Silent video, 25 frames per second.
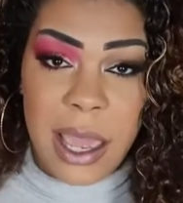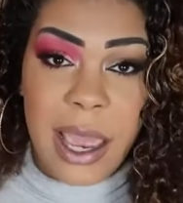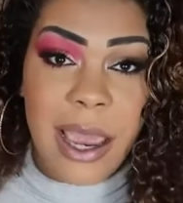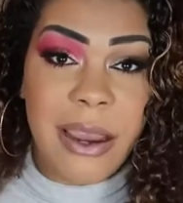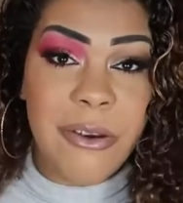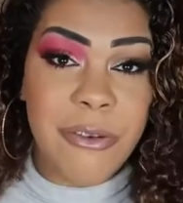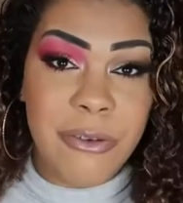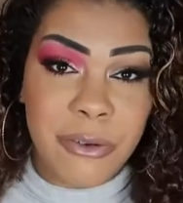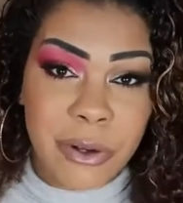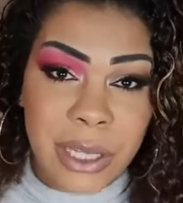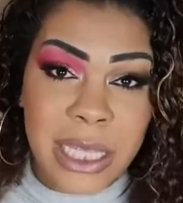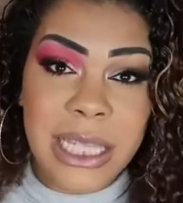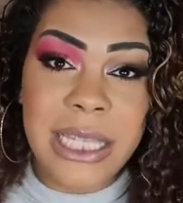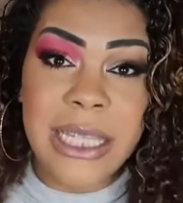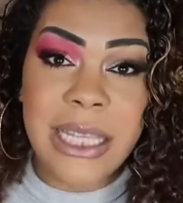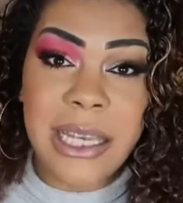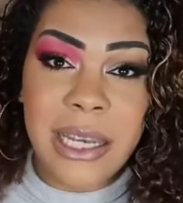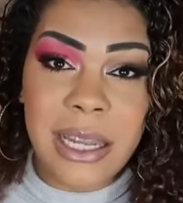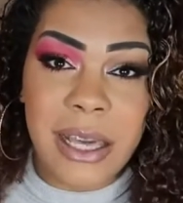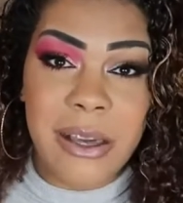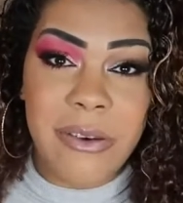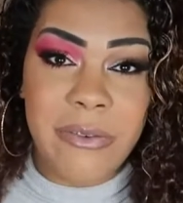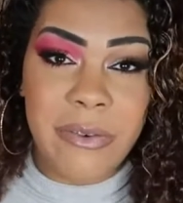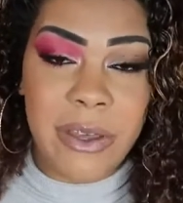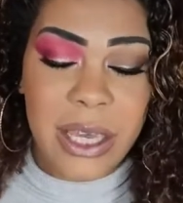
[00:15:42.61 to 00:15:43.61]
I really
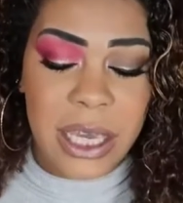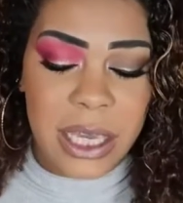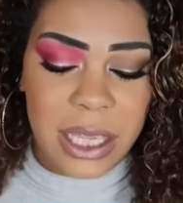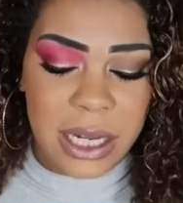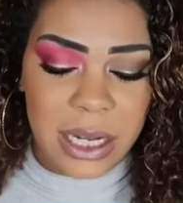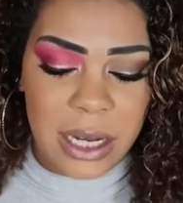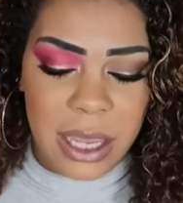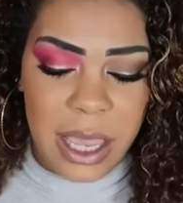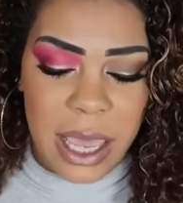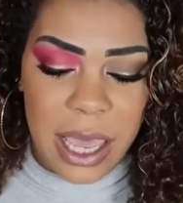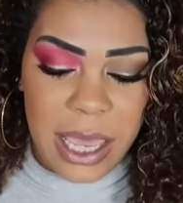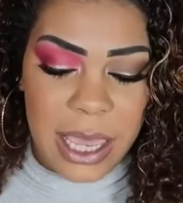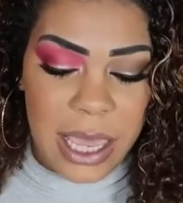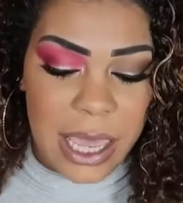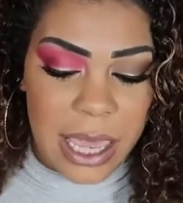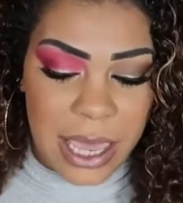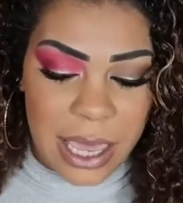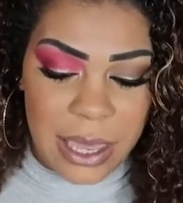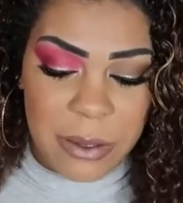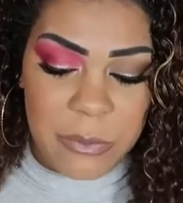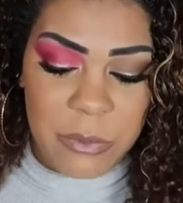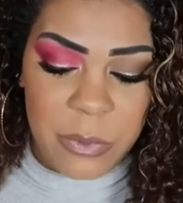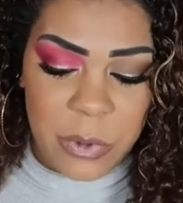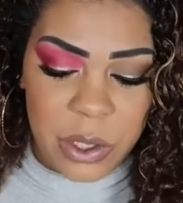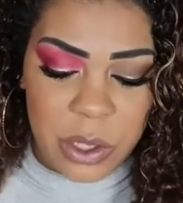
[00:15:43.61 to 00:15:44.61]
love it. I
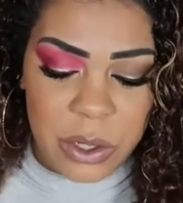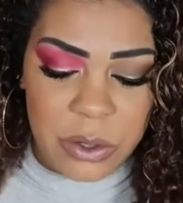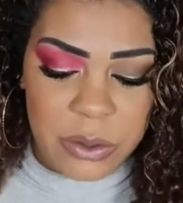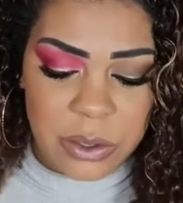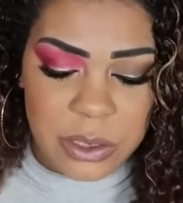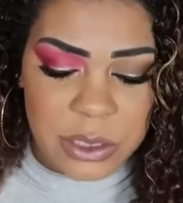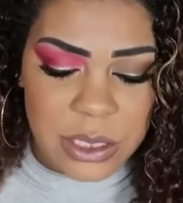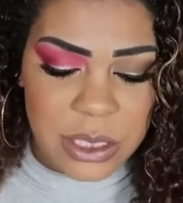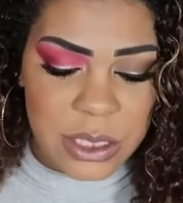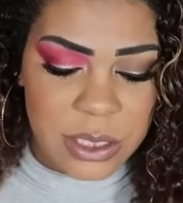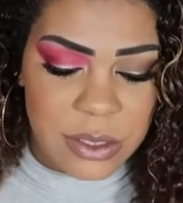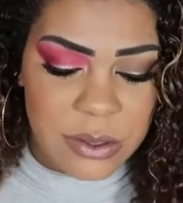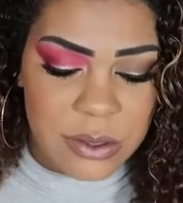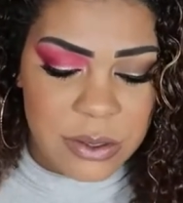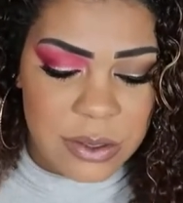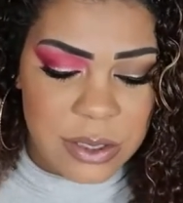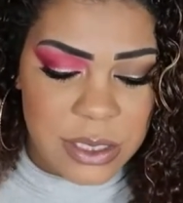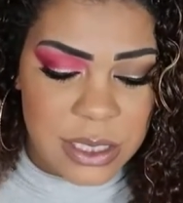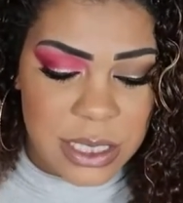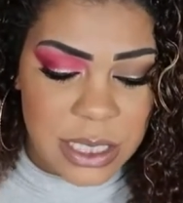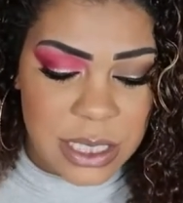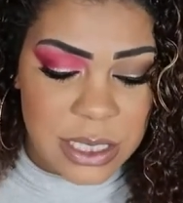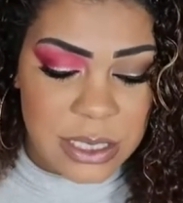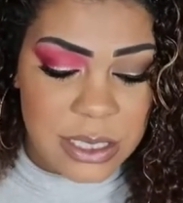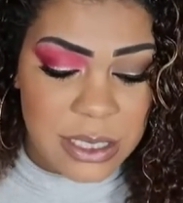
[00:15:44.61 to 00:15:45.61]
am going to
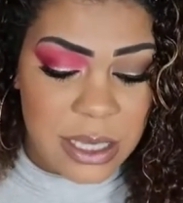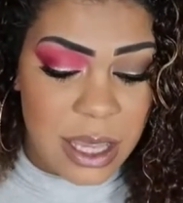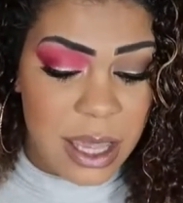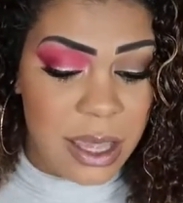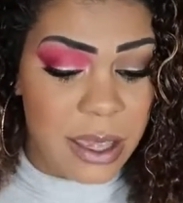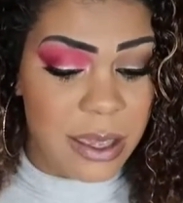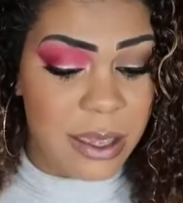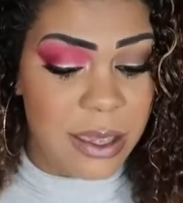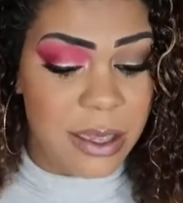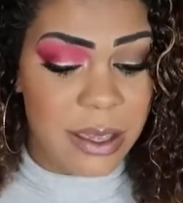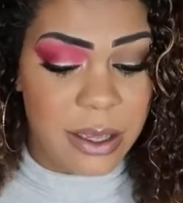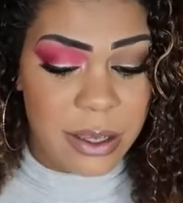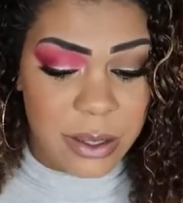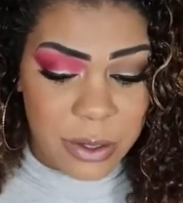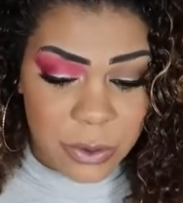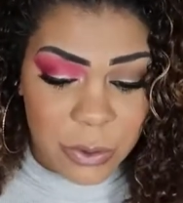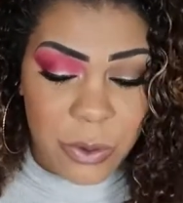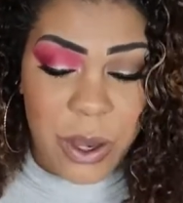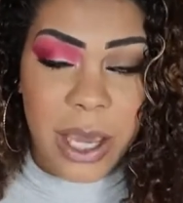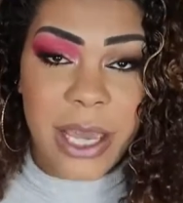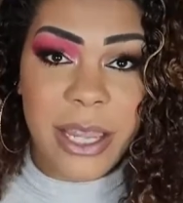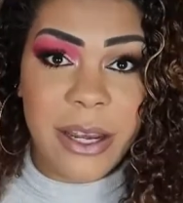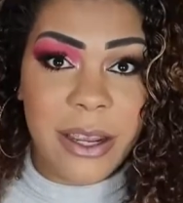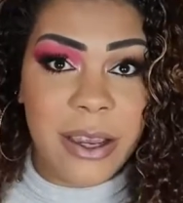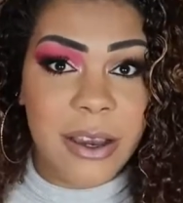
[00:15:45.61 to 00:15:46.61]
use this
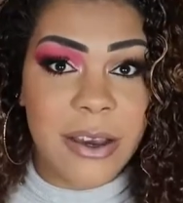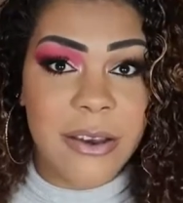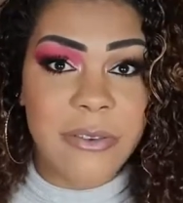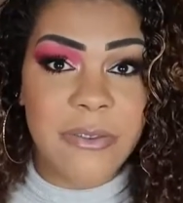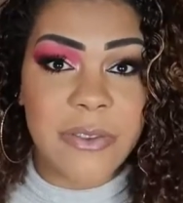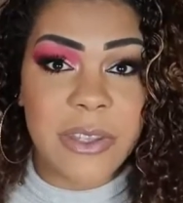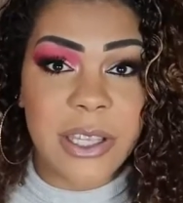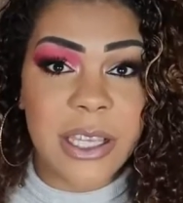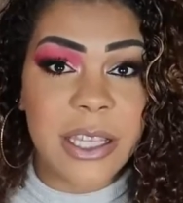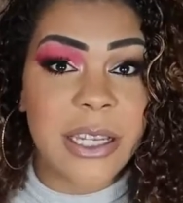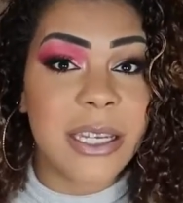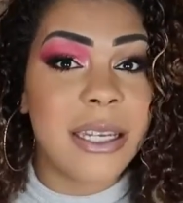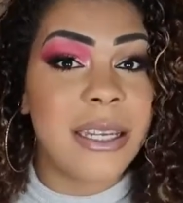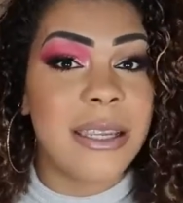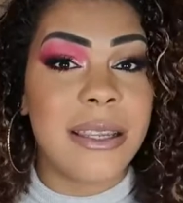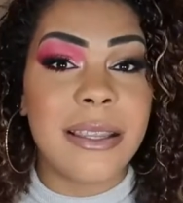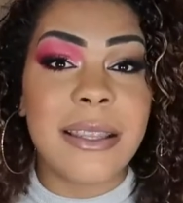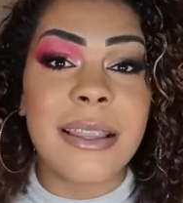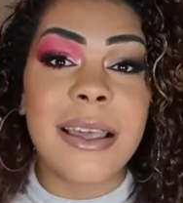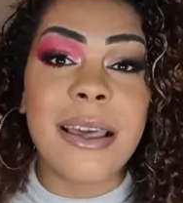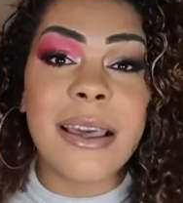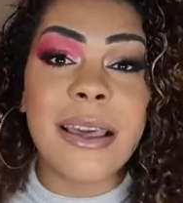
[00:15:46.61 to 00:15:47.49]
quite often.